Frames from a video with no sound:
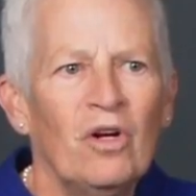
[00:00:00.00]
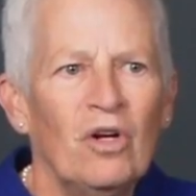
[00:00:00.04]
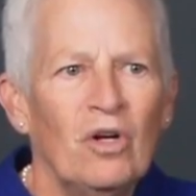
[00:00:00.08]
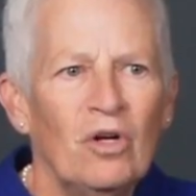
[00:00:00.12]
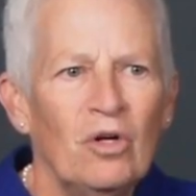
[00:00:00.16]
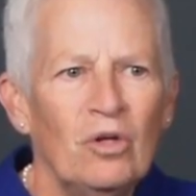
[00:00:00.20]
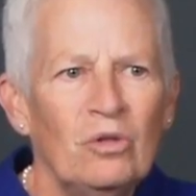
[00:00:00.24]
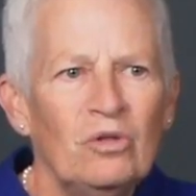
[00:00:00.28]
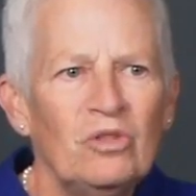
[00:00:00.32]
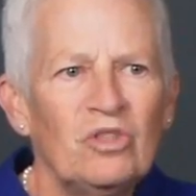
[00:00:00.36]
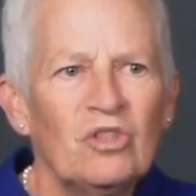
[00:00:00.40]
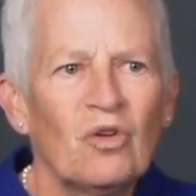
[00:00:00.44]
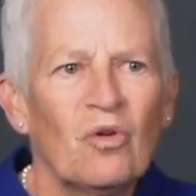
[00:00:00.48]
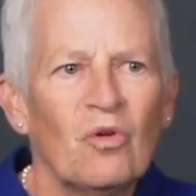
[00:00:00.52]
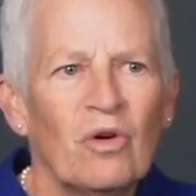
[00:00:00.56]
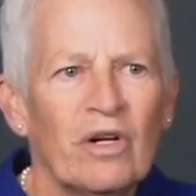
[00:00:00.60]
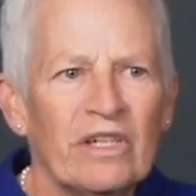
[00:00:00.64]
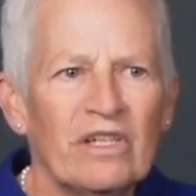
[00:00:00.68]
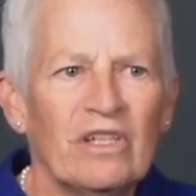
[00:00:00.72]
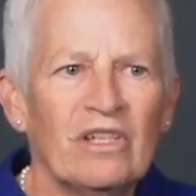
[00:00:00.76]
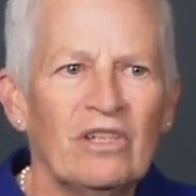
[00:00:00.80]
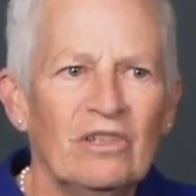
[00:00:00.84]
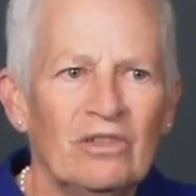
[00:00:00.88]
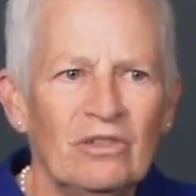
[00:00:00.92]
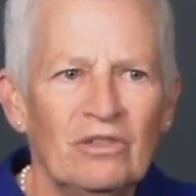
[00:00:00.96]
who's
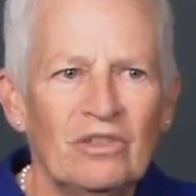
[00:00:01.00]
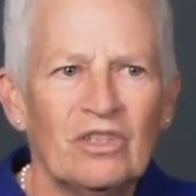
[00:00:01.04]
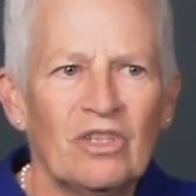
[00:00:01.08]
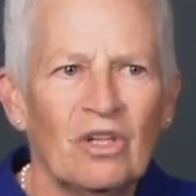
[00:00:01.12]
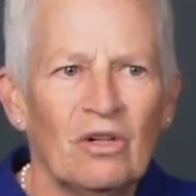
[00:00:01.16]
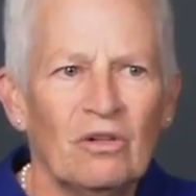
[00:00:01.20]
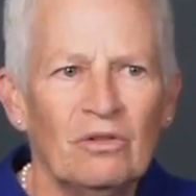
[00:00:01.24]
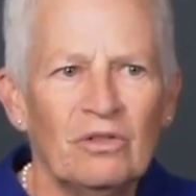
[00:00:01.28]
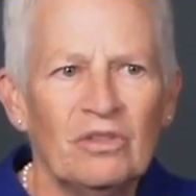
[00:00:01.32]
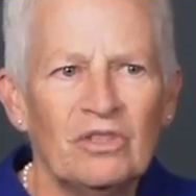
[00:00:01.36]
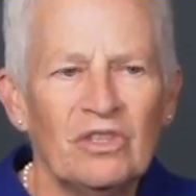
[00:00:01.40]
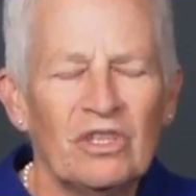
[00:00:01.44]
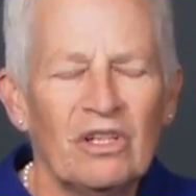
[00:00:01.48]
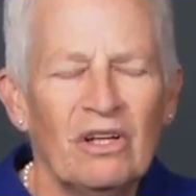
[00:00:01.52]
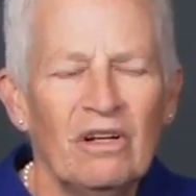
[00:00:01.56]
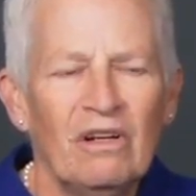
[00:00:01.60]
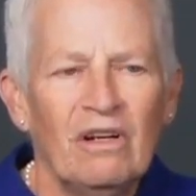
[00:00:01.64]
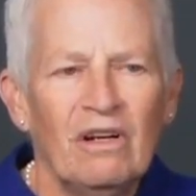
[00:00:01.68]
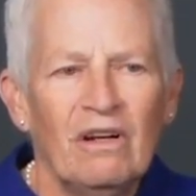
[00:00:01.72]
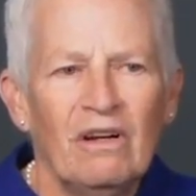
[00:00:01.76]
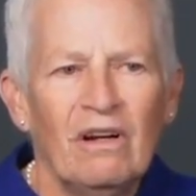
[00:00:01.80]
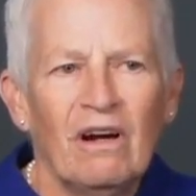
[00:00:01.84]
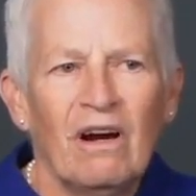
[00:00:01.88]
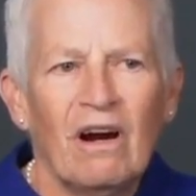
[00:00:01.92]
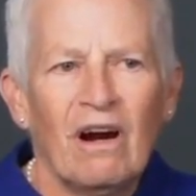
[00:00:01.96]
going to use those
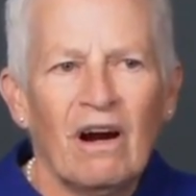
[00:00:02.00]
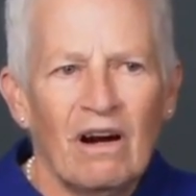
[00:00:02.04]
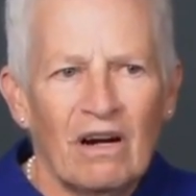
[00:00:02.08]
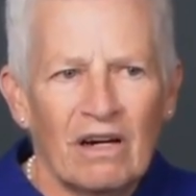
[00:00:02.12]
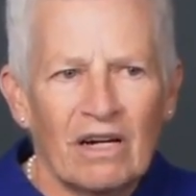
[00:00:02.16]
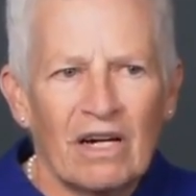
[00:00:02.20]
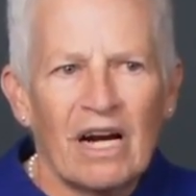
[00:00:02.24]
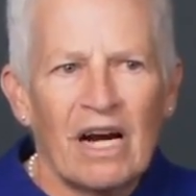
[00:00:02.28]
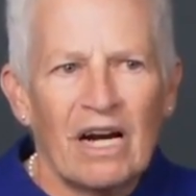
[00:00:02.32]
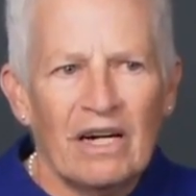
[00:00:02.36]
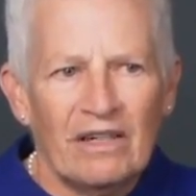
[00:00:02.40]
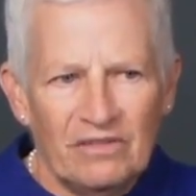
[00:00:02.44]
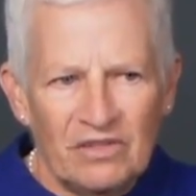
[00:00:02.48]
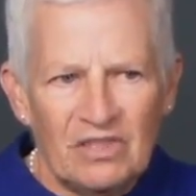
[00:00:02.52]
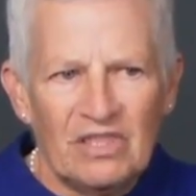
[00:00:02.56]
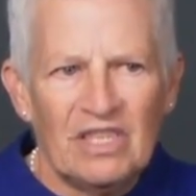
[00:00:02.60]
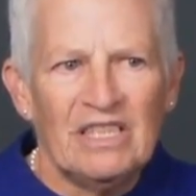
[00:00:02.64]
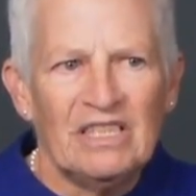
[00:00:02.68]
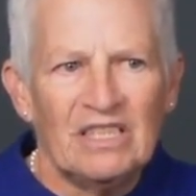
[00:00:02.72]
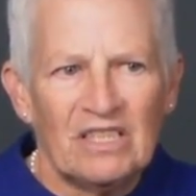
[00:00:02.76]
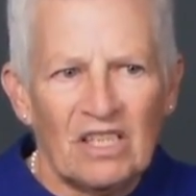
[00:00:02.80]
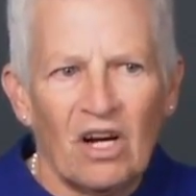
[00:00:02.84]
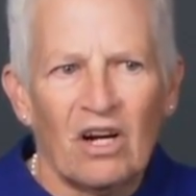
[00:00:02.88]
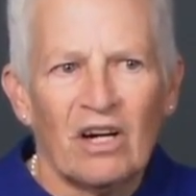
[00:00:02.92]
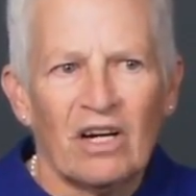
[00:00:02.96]
archives,
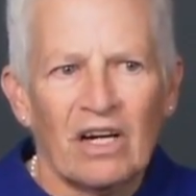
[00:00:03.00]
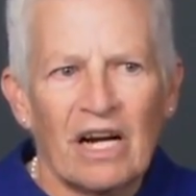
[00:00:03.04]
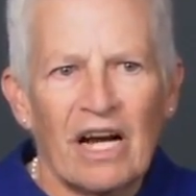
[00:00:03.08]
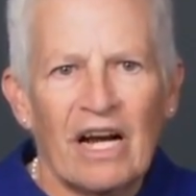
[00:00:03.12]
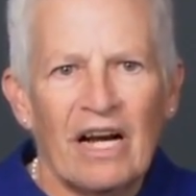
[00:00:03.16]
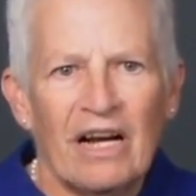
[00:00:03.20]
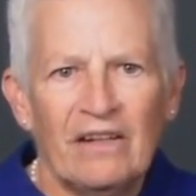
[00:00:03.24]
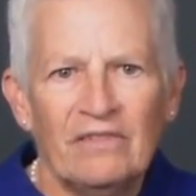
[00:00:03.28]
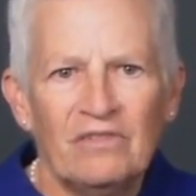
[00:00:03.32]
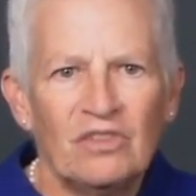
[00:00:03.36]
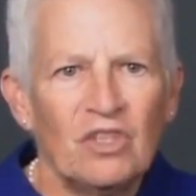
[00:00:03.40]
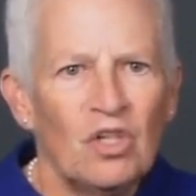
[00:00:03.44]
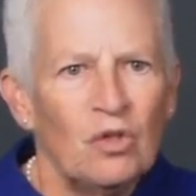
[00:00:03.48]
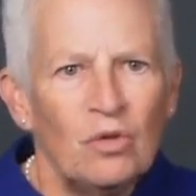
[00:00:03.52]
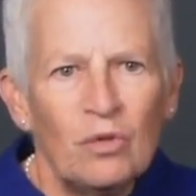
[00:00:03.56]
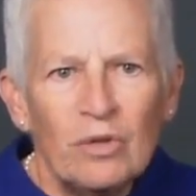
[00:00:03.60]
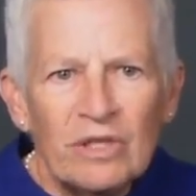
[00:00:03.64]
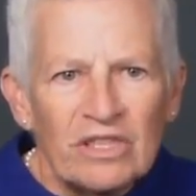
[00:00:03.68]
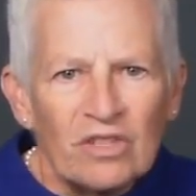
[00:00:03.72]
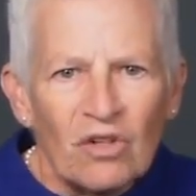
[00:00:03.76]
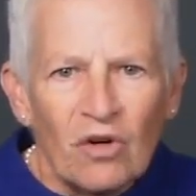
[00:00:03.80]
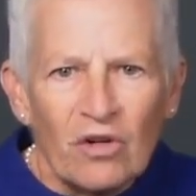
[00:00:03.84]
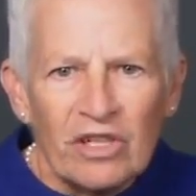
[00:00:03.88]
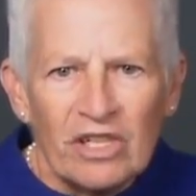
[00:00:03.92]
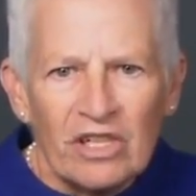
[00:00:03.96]
these archives,
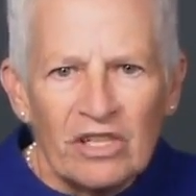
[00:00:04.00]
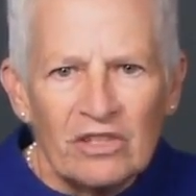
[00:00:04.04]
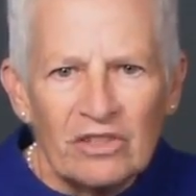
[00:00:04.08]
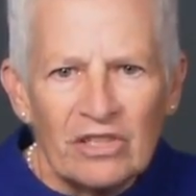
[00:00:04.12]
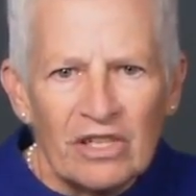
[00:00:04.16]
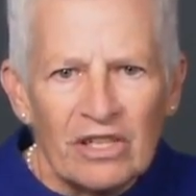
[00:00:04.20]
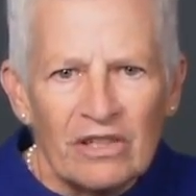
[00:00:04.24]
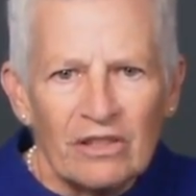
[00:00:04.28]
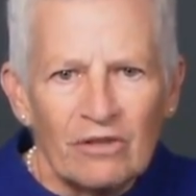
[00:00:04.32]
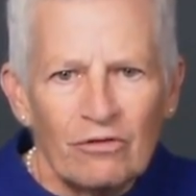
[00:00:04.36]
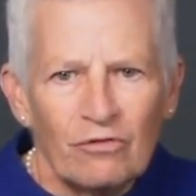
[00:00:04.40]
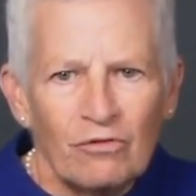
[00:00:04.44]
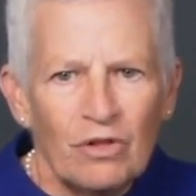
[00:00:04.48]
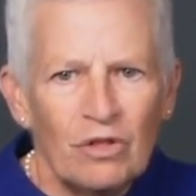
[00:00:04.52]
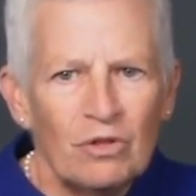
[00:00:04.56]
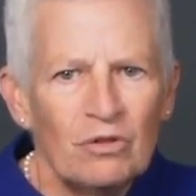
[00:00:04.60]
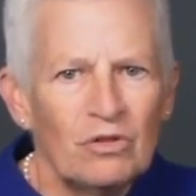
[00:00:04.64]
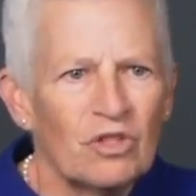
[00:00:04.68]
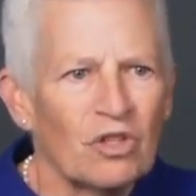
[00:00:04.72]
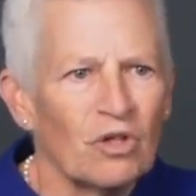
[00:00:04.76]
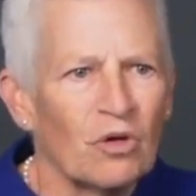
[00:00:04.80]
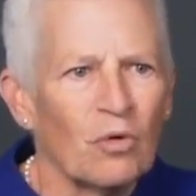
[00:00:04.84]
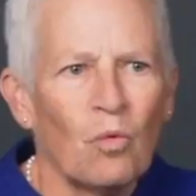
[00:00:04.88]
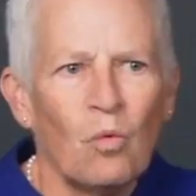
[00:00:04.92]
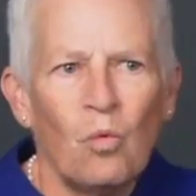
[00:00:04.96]
who's going to use it in the
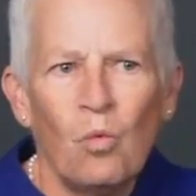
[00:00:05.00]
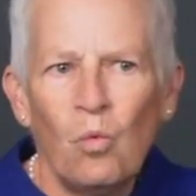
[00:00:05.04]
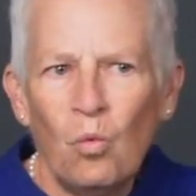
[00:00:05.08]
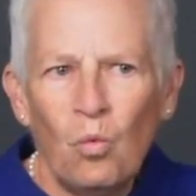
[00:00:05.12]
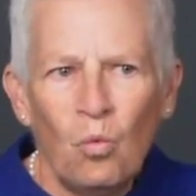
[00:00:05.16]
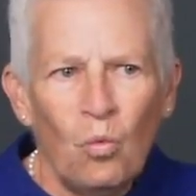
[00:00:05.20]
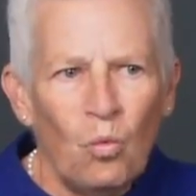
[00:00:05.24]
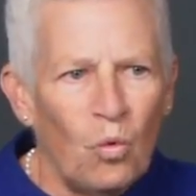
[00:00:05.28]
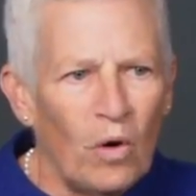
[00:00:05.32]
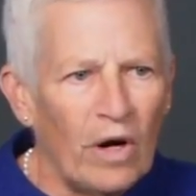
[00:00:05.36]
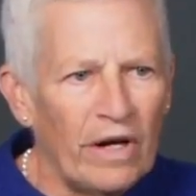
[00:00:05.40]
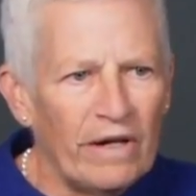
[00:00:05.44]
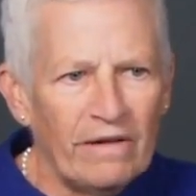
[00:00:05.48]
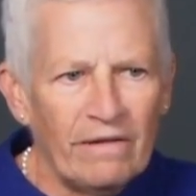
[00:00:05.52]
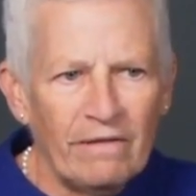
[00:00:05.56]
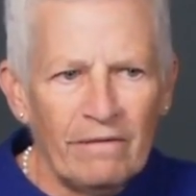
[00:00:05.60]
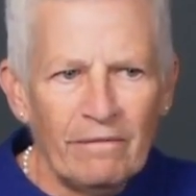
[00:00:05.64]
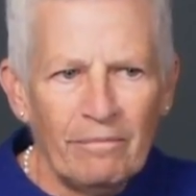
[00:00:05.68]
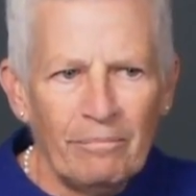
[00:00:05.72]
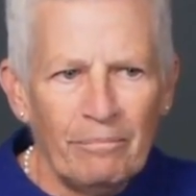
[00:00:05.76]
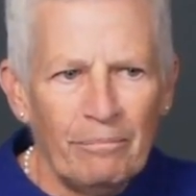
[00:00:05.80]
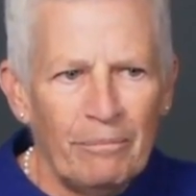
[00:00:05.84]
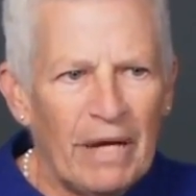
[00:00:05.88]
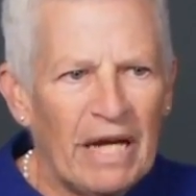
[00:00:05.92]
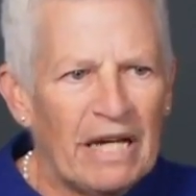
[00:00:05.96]
future, what
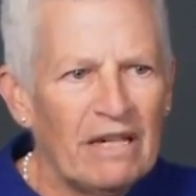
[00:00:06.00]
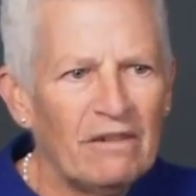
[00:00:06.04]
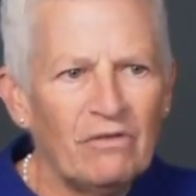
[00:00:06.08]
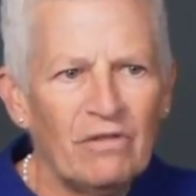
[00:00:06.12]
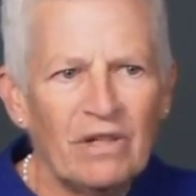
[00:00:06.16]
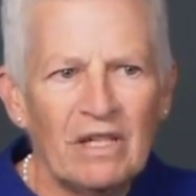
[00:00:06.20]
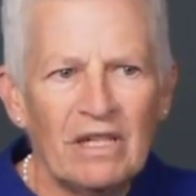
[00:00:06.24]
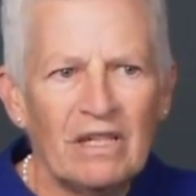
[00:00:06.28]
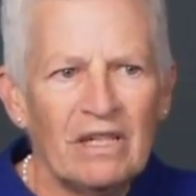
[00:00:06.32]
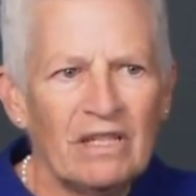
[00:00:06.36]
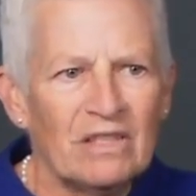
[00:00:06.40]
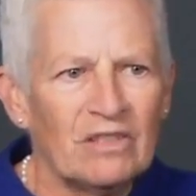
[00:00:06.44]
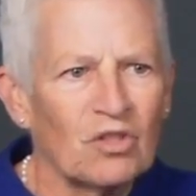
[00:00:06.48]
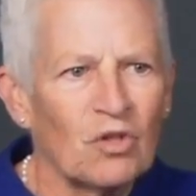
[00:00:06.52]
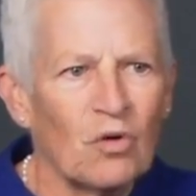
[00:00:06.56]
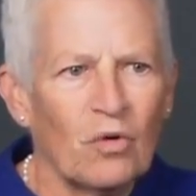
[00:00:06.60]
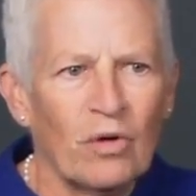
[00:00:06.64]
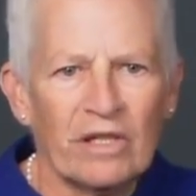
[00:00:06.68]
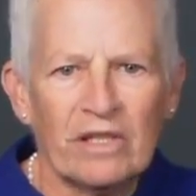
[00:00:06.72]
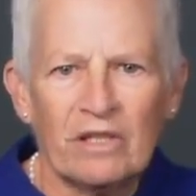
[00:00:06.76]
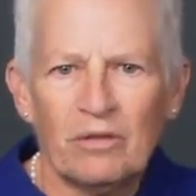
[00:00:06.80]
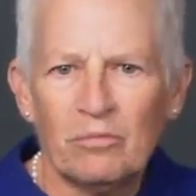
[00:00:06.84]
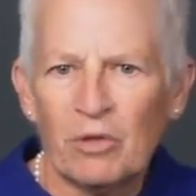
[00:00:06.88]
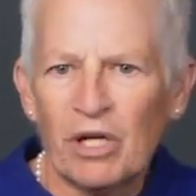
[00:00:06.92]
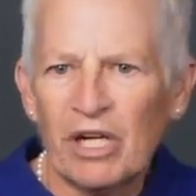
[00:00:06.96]
benefit it's
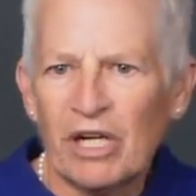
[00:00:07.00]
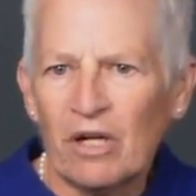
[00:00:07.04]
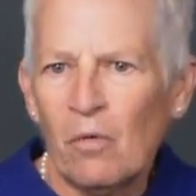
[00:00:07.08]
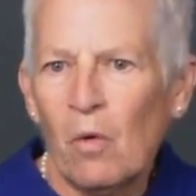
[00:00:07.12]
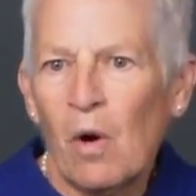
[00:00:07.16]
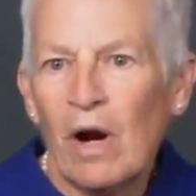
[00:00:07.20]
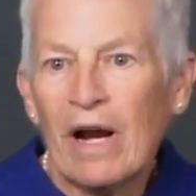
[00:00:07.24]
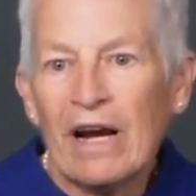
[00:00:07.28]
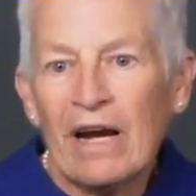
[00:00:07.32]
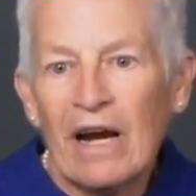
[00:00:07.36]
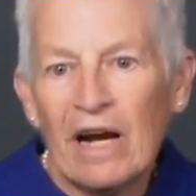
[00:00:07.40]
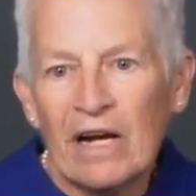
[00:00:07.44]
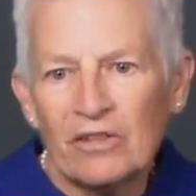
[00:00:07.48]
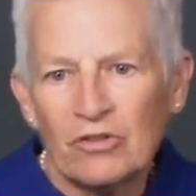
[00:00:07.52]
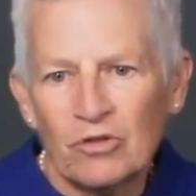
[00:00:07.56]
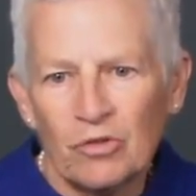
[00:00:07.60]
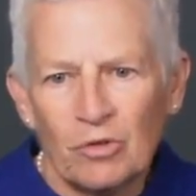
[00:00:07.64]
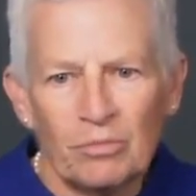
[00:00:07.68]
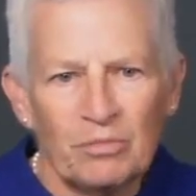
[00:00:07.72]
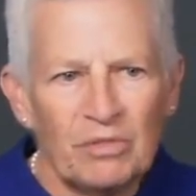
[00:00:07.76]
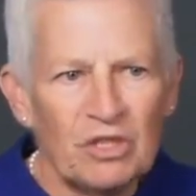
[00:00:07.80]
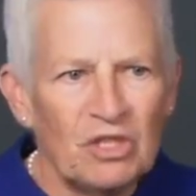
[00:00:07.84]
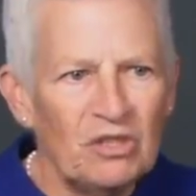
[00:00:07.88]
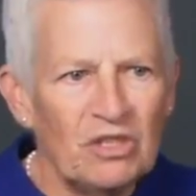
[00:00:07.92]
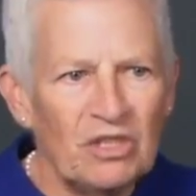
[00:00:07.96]
going to bring, what
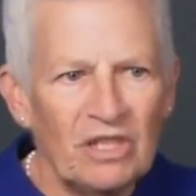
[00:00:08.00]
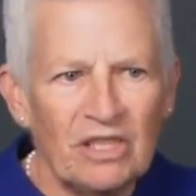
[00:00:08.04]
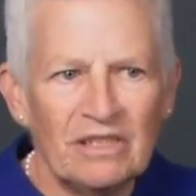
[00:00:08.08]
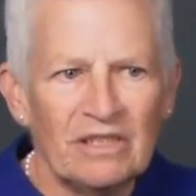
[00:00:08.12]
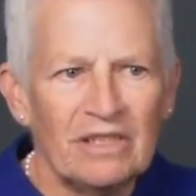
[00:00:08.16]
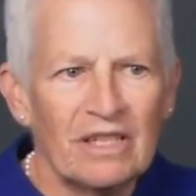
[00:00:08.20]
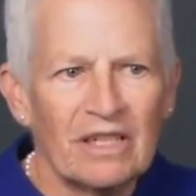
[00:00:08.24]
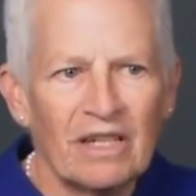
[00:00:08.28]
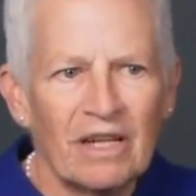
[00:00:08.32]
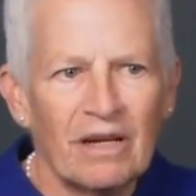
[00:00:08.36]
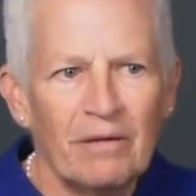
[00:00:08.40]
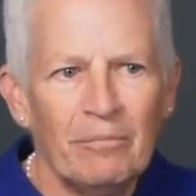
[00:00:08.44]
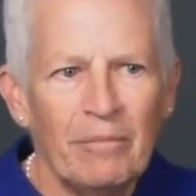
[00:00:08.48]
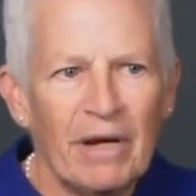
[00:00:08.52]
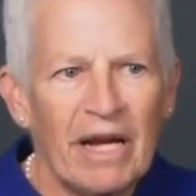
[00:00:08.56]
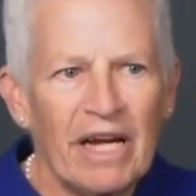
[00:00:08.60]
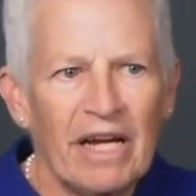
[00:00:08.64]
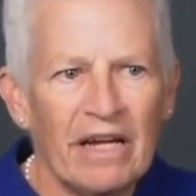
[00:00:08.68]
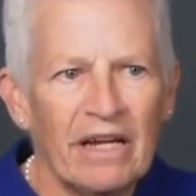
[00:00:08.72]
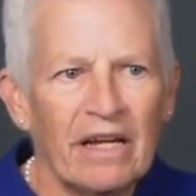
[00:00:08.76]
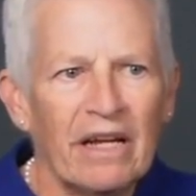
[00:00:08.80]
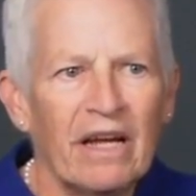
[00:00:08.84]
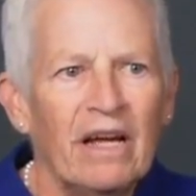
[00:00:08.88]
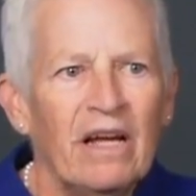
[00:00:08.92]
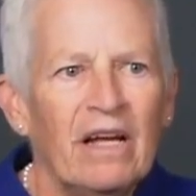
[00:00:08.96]
contributions it can
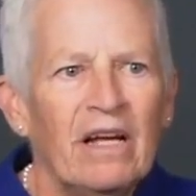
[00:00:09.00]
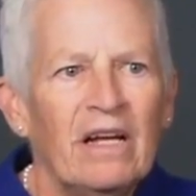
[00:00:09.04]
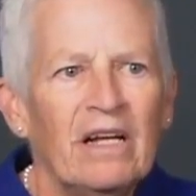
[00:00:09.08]
make.